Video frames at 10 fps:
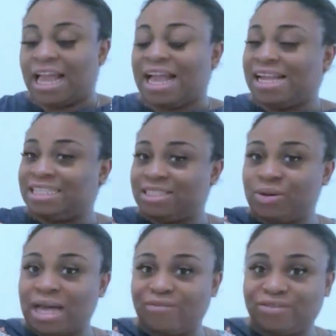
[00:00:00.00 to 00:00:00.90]
I still
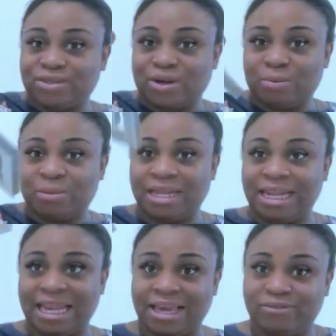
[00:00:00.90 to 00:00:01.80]
have some
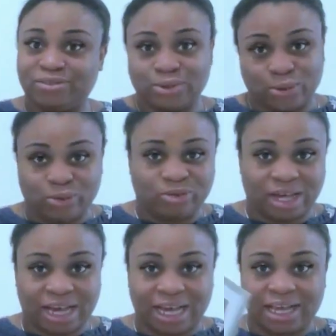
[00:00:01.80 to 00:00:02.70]
left
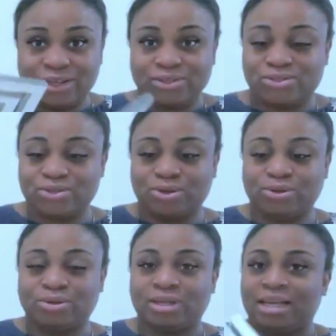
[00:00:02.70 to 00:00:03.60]
over.
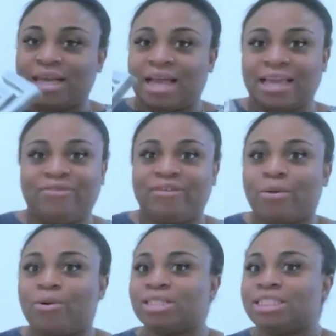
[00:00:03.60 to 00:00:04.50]
So if I
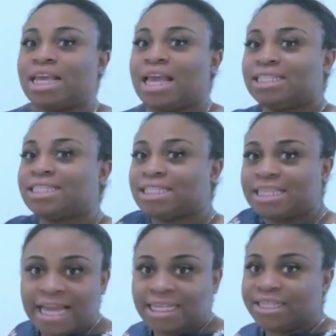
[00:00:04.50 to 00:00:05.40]
want to
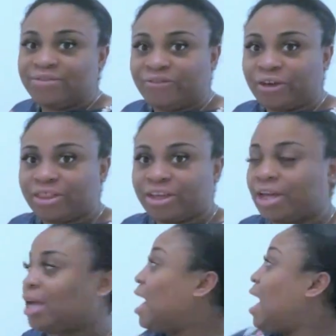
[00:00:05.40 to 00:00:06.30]
extend it
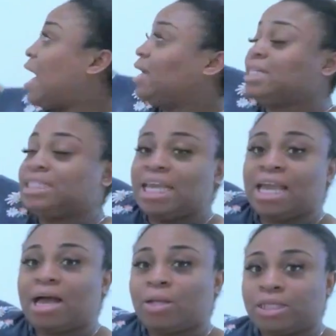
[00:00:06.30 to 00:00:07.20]
further, I could
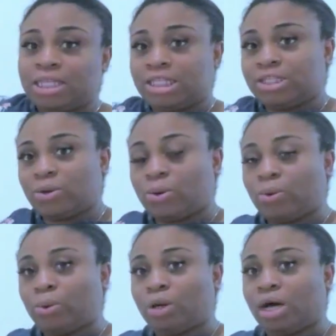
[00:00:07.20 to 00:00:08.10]
take out this
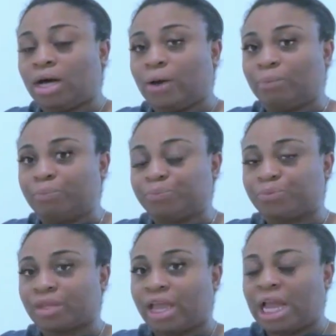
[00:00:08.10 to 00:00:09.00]
whole
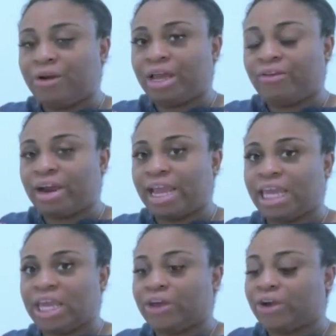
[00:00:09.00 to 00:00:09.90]
area right
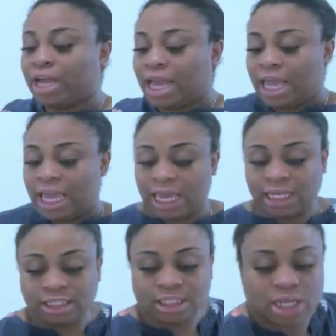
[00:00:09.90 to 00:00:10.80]
here
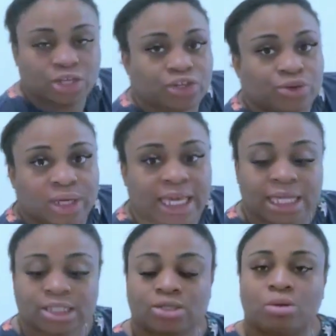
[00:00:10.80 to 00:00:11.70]
and, you know,
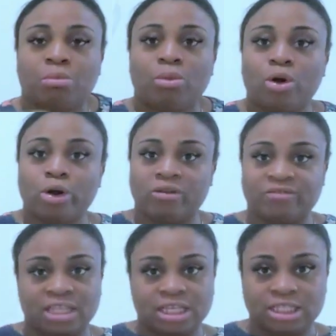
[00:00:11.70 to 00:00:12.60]
get some more
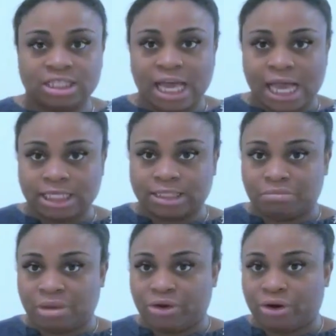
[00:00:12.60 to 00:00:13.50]
of this size
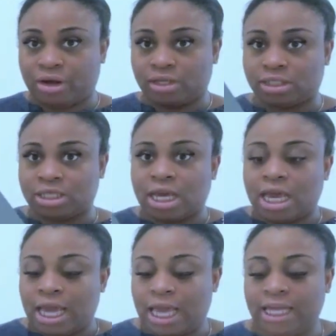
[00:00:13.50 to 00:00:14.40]
mirrors
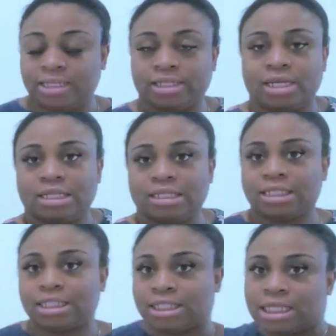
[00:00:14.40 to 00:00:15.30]
and
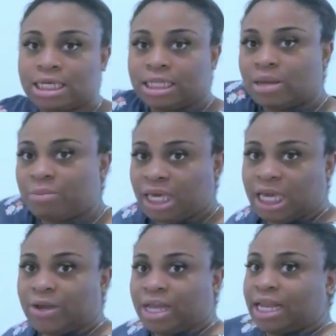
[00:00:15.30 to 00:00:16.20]
stick them
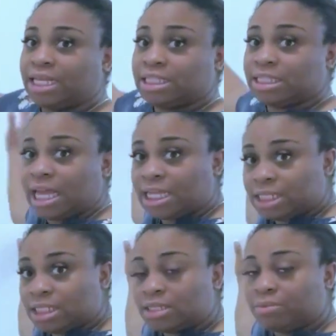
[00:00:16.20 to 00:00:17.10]
here and extend
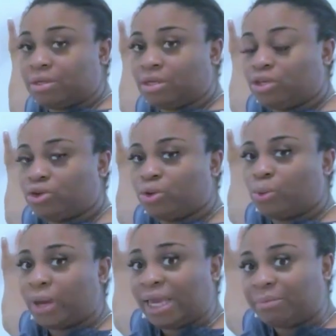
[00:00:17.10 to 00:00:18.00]
it to be, you know,
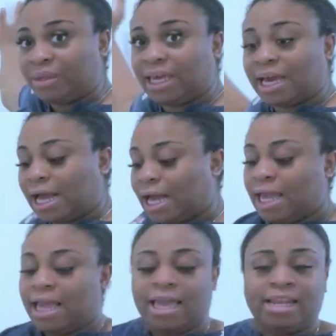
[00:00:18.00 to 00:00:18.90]
way bigger,
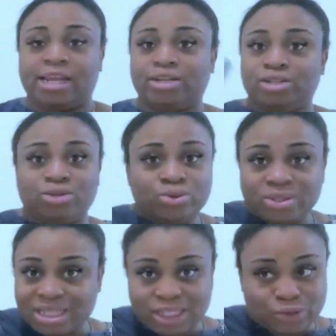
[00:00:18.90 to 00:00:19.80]
and then
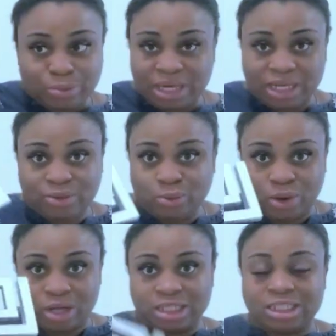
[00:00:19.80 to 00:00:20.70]
use these remaining
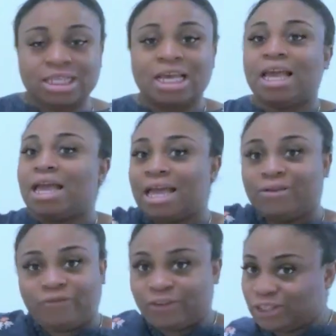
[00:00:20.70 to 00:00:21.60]
ones
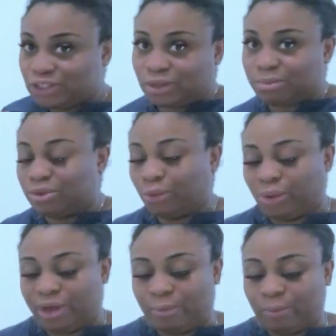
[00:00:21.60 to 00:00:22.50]
and finish up the
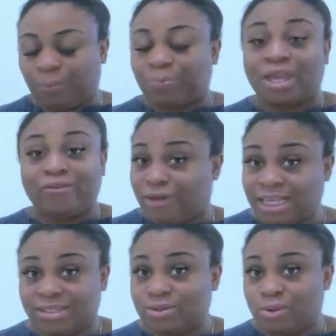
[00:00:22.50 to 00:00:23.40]
rim if I
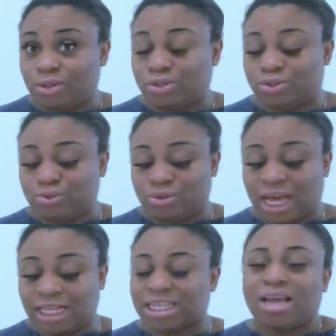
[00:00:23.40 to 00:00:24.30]
still want to do
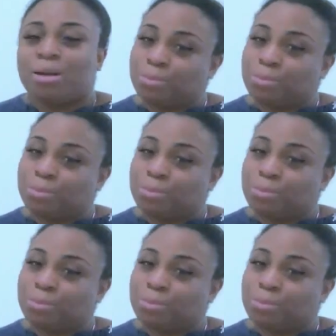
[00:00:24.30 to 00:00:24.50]
that.